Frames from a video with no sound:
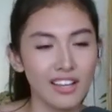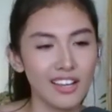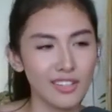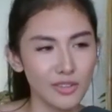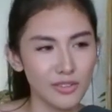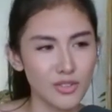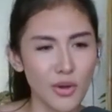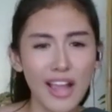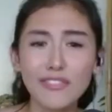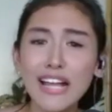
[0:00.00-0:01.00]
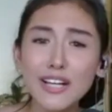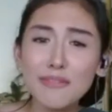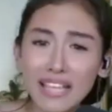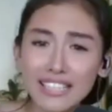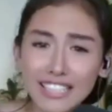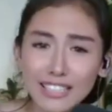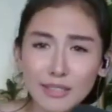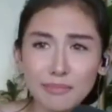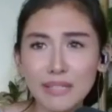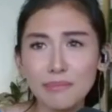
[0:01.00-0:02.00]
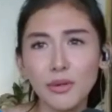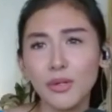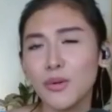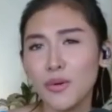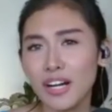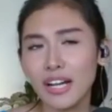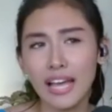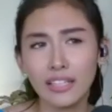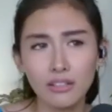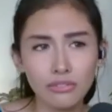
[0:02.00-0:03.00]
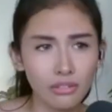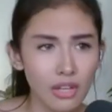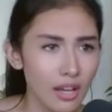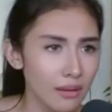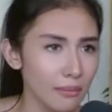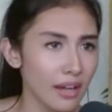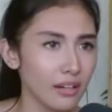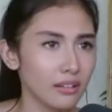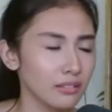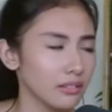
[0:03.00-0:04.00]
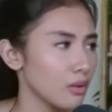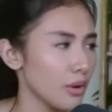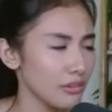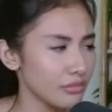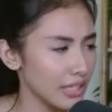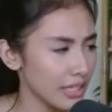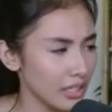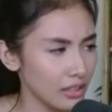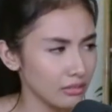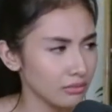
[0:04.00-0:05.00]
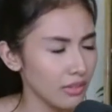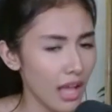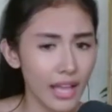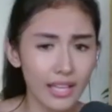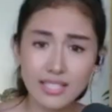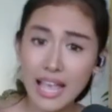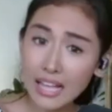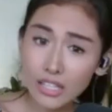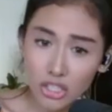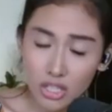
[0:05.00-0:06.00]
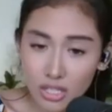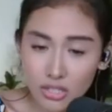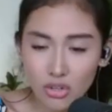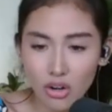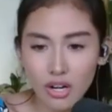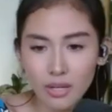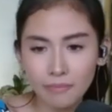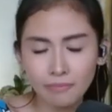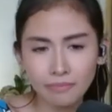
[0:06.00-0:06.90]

Ayun. So I recommend it to people who are kind of who are feeling, I guess, anxious or